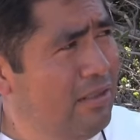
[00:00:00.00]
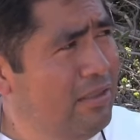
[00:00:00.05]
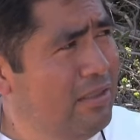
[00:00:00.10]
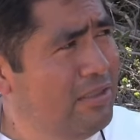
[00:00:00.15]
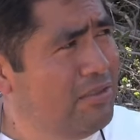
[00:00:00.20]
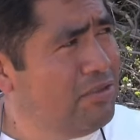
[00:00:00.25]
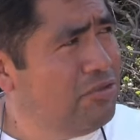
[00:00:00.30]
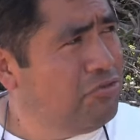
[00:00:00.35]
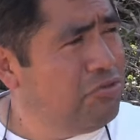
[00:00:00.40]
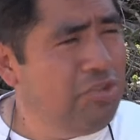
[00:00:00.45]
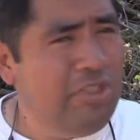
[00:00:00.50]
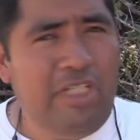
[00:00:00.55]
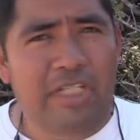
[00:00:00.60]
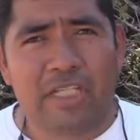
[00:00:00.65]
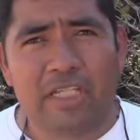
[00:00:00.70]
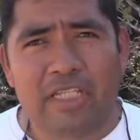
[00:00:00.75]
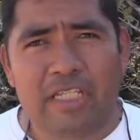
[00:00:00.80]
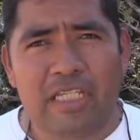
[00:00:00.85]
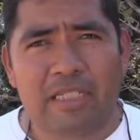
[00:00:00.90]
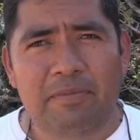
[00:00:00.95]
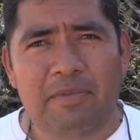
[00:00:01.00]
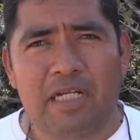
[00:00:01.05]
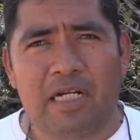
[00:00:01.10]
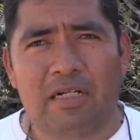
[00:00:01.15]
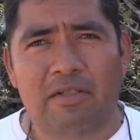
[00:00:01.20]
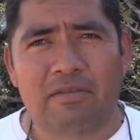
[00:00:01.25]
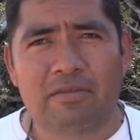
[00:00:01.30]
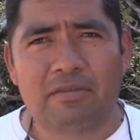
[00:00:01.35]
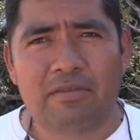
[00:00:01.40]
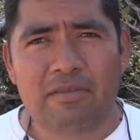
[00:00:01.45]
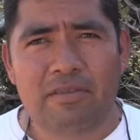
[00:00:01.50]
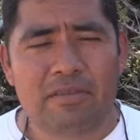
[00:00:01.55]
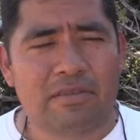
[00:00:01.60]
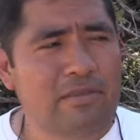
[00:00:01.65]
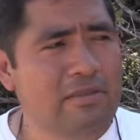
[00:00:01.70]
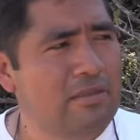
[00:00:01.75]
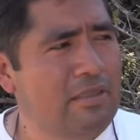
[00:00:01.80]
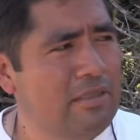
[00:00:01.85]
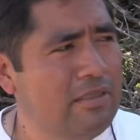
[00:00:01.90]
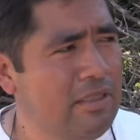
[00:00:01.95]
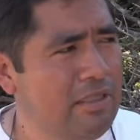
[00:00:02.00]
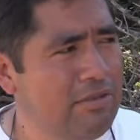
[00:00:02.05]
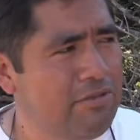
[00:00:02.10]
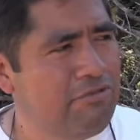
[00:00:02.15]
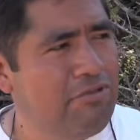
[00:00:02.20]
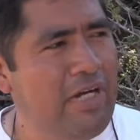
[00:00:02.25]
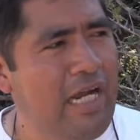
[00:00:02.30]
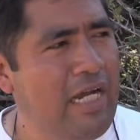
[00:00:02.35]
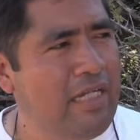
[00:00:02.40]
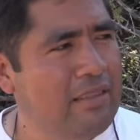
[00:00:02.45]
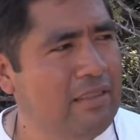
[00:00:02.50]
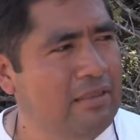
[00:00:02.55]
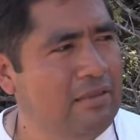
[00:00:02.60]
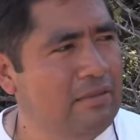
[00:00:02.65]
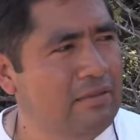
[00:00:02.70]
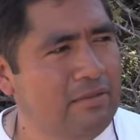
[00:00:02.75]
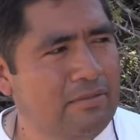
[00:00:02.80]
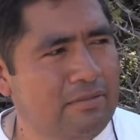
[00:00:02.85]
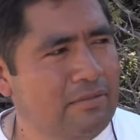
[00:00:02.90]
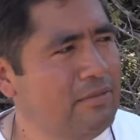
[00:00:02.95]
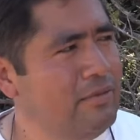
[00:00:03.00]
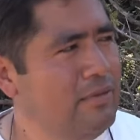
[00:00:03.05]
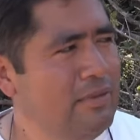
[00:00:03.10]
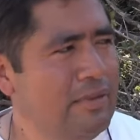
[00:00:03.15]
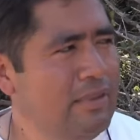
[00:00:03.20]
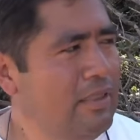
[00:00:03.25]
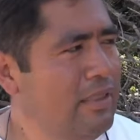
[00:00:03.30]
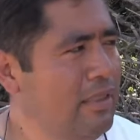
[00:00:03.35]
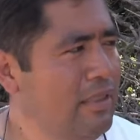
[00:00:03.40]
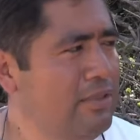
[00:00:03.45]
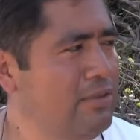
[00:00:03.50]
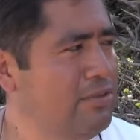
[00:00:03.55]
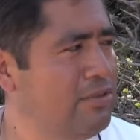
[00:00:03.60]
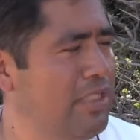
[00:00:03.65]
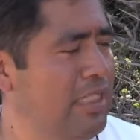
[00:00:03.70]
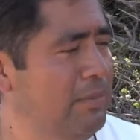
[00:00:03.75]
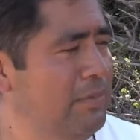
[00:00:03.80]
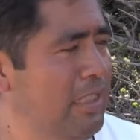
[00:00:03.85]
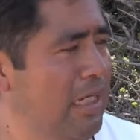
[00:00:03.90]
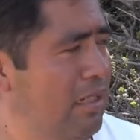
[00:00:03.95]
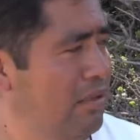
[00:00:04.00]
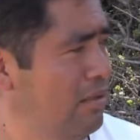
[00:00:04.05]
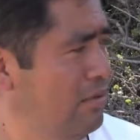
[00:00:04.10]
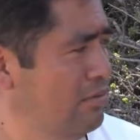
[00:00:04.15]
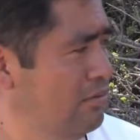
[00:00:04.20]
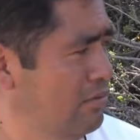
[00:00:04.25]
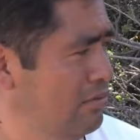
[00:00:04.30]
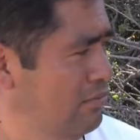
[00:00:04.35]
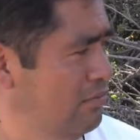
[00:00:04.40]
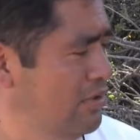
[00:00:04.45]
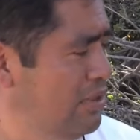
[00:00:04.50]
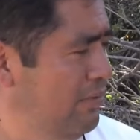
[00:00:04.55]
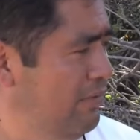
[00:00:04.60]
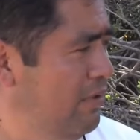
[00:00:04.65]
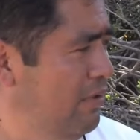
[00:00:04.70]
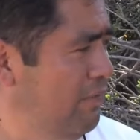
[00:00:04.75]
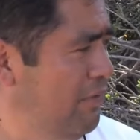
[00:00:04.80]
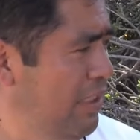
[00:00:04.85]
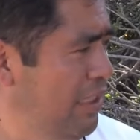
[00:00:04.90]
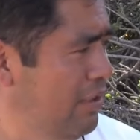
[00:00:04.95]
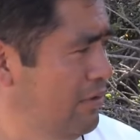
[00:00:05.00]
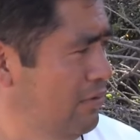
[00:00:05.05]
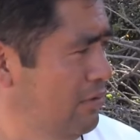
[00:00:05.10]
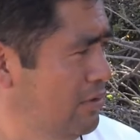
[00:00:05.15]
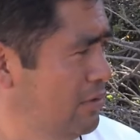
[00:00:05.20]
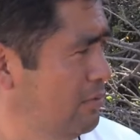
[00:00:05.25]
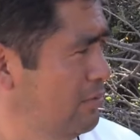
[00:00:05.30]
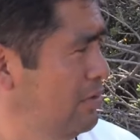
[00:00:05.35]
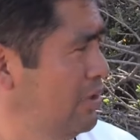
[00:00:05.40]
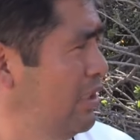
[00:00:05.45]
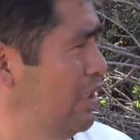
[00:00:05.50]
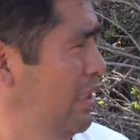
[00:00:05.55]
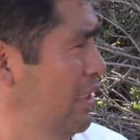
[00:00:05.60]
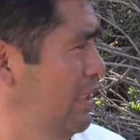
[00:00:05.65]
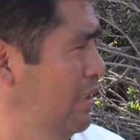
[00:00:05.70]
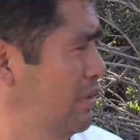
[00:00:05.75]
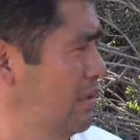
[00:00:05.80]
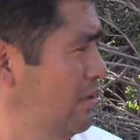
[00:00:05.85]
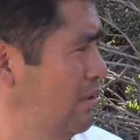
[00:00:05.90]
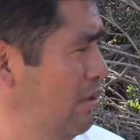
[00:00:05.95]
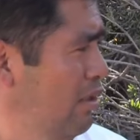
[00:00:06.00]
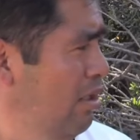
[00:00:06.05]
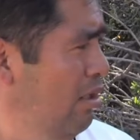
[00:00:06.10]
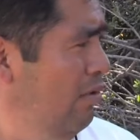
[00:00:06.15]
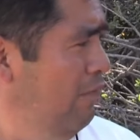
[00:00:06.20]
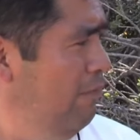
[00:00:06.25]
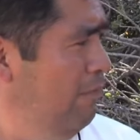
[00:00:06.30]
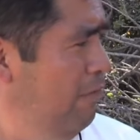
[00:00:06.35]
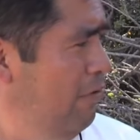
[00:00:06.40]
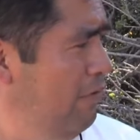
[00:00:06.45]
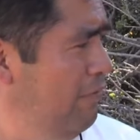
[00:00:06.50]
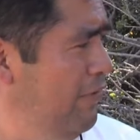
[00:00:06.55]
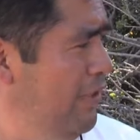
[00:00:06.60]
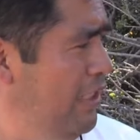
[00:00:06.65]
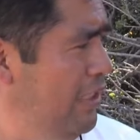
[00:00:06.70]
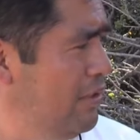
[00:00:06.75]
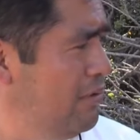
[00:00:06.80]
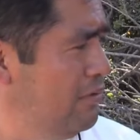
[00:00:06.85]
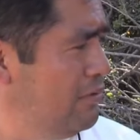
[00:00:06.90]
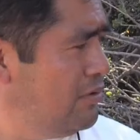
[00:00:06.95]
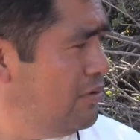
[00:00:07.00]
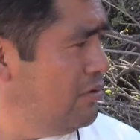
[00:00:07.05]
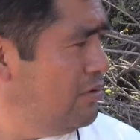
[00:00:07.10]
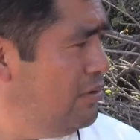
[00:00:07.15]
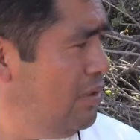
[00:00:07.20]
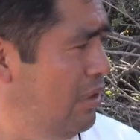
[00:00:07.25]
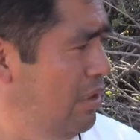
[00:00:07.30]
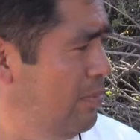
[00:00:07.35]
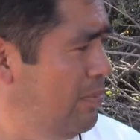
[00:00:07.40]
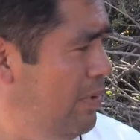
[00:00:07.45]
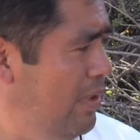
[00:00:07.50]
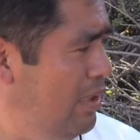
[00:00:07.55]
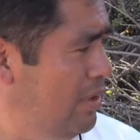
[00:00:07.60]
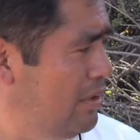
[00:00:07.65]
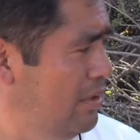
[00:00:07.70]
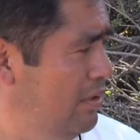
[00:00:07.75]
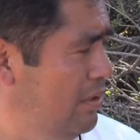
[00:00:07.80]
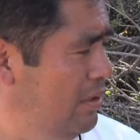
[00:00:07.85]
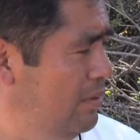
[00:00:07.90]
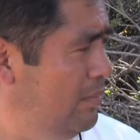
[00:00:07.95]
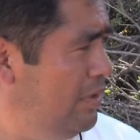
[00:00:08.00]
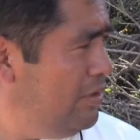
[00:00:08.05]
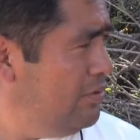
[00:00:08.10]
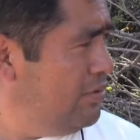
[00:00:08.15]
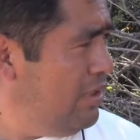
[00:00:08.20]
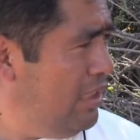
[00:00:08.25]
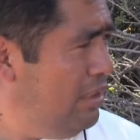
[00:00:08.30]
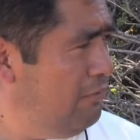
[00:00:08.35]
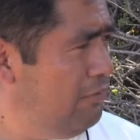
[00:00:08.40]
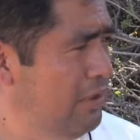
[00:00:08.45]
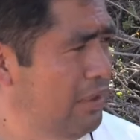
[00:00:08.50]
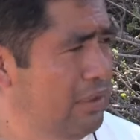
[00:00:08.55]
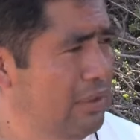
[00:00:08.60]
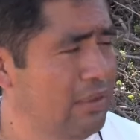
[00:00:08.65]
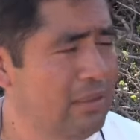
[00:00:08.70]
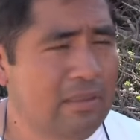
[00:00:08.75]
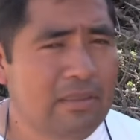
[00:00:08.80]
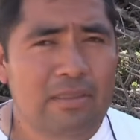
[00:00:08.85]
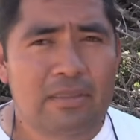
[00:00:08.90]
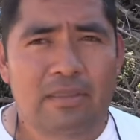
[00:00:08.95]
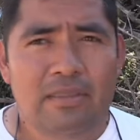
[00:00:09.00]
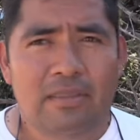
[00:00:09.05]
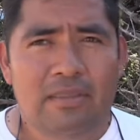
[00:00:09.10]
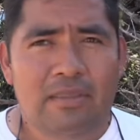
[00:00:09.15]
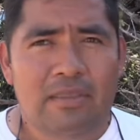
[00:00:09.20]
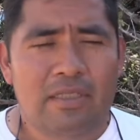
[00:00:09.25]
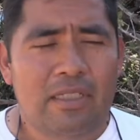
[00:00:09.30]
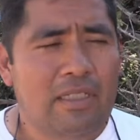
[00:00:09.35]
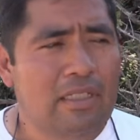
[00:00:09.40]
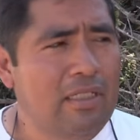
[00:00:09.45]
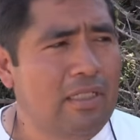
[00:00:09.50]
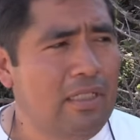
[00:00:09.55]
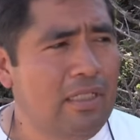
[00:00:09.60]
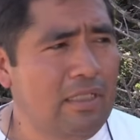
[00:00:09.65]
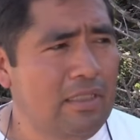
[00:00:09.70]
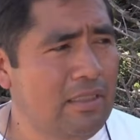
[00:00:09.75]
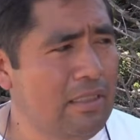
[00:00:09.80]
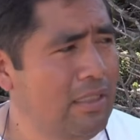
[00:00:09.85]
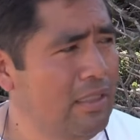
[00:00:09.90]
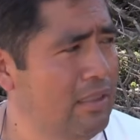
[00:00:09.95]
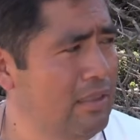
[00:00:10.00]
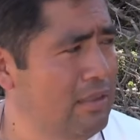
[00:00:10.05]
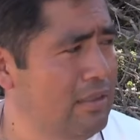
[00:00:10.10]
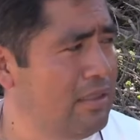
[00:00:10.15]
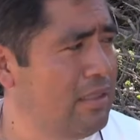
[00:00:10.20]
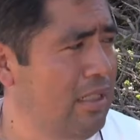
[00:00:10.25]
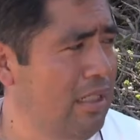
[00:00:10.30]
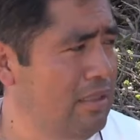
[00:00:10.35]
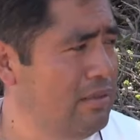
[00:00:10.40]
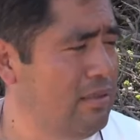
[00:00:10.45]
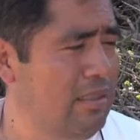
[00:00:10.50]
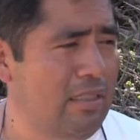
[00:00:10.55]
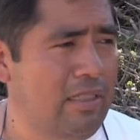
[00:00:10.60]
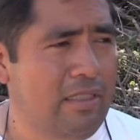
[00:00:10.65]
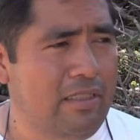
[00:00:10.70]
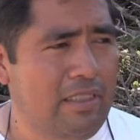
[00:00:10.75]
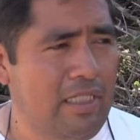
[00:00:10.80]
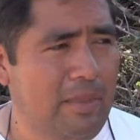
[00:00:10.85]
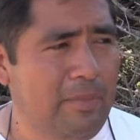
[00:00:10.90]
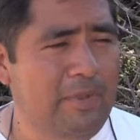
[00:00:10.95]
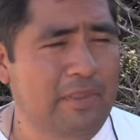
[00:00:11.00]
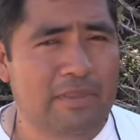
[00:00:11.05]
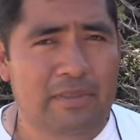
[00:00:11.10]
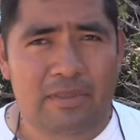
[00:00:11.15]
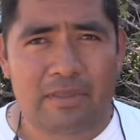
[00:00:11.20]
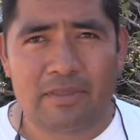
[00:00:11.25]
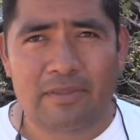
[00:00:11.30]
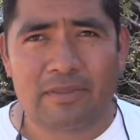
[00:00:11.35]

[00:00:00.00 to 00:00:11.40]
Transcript: this tree came down, just cracked and just came down on several vehicles. We hit 4 vehicles that are parked here in my driveway, and it caused a lot of damage.